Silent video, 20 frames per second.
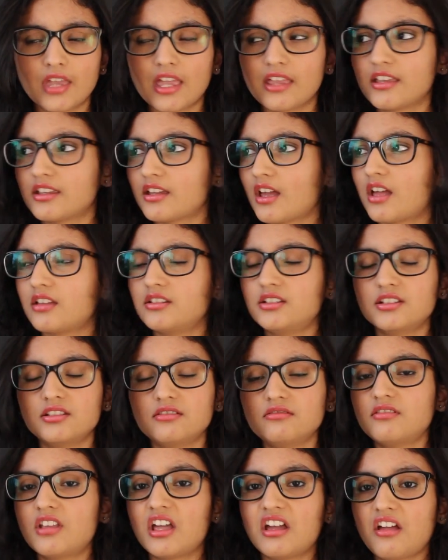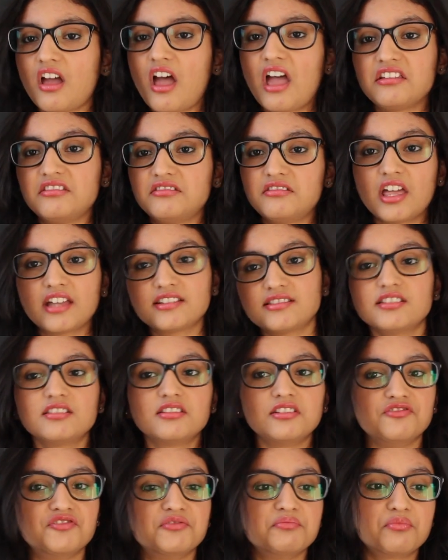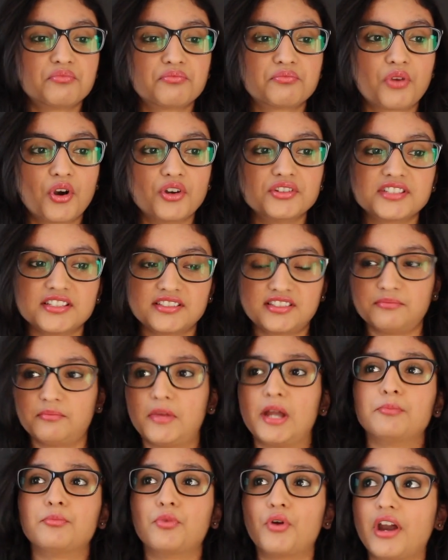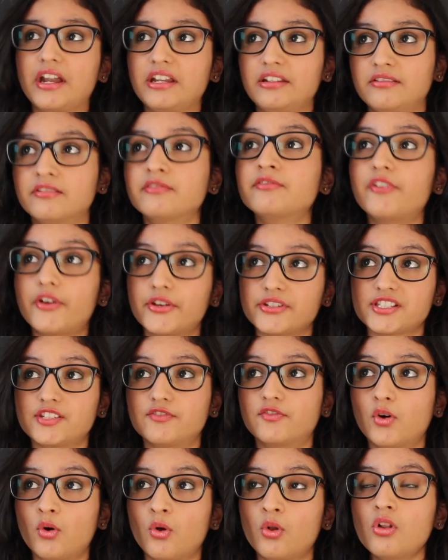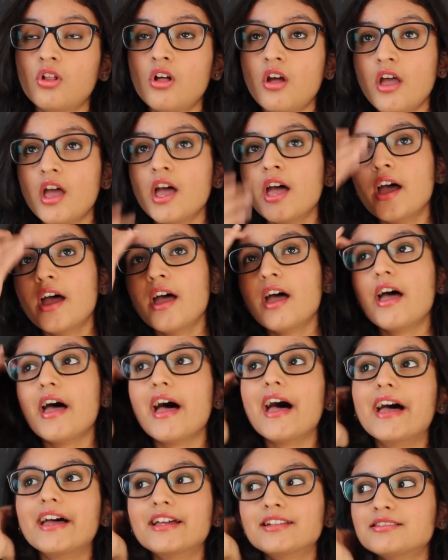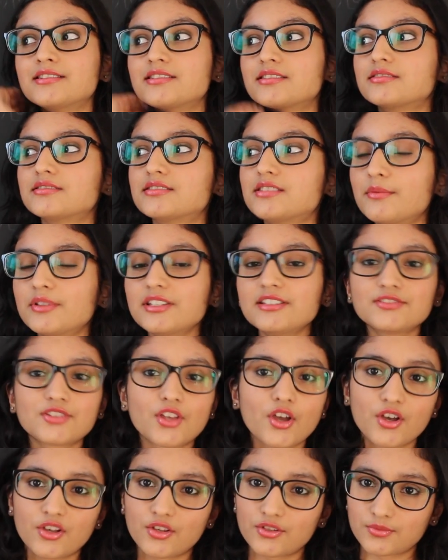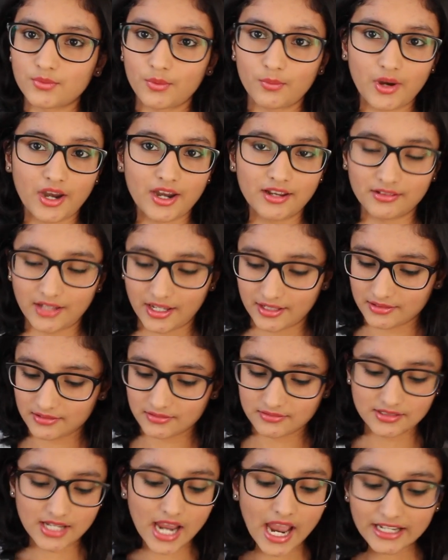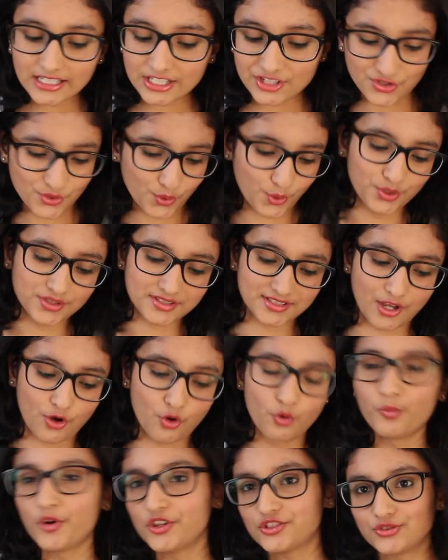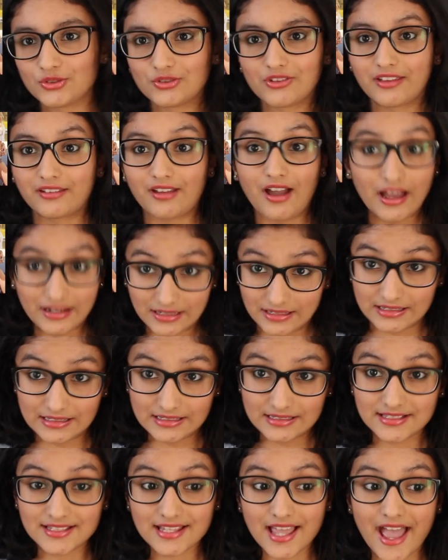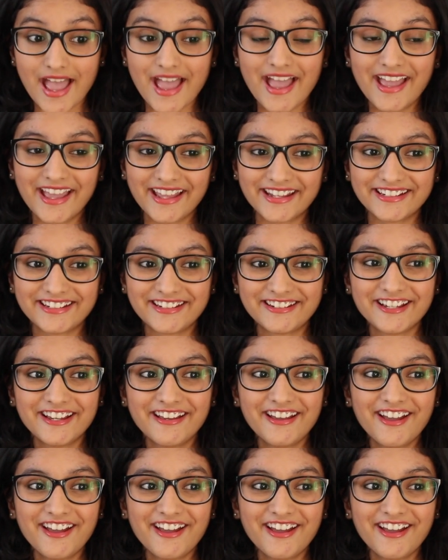That didn't even process in my brain, first of all. And some of these girls were wearing like tiny shorts that almost looked like undies, and